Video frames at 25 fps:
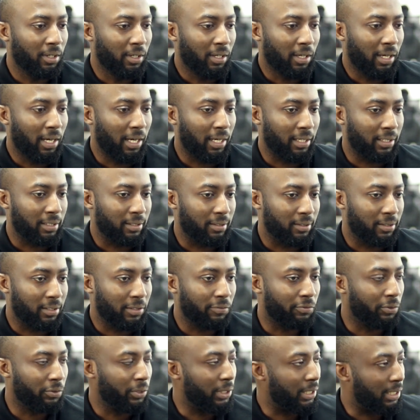And
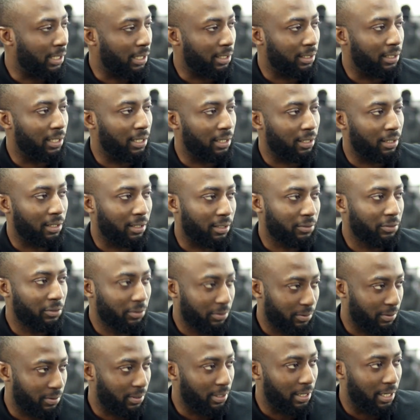even in Andela,
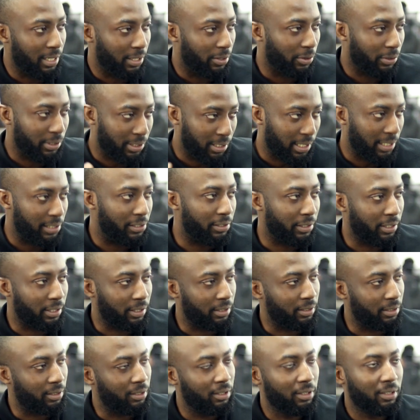Lagos,
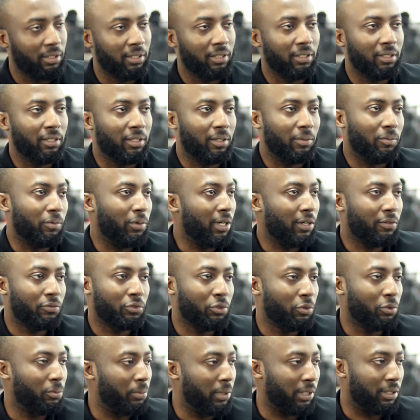Nigeria, we have
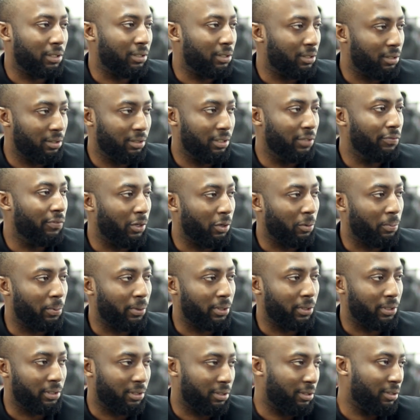so many
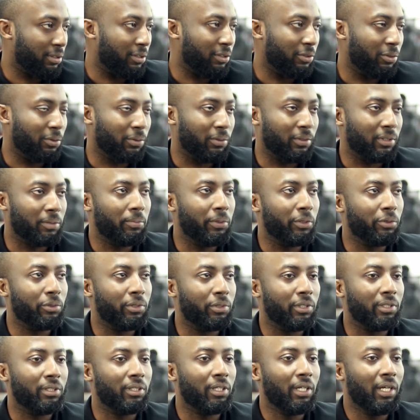developers, you know, in the
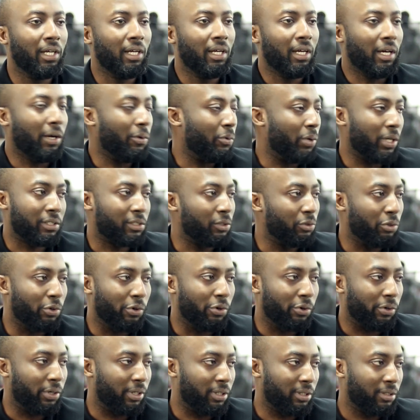building, and we are still
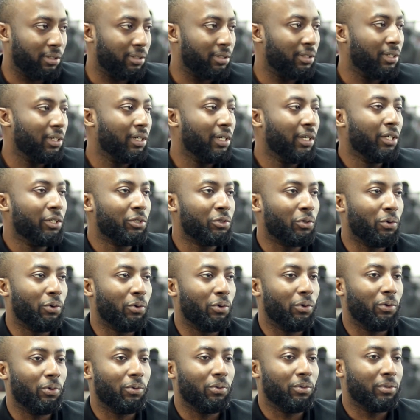growing.
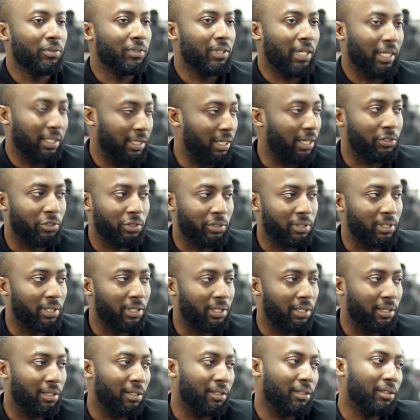So, and that's just
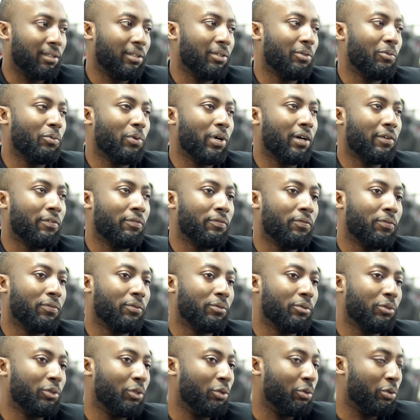Andela. We
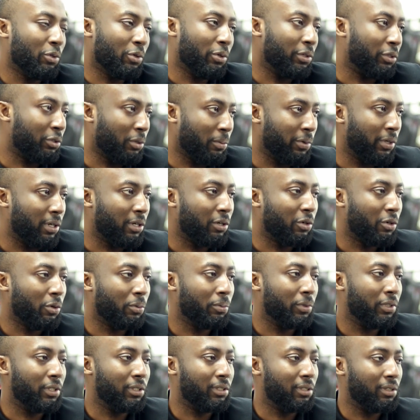have, you know, some other
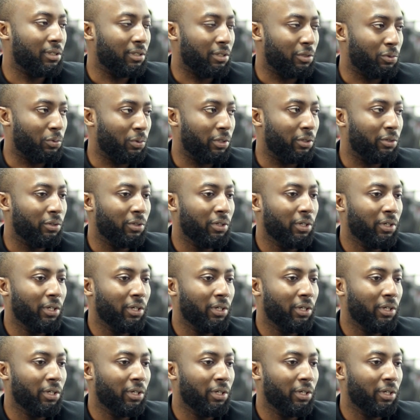communities as well.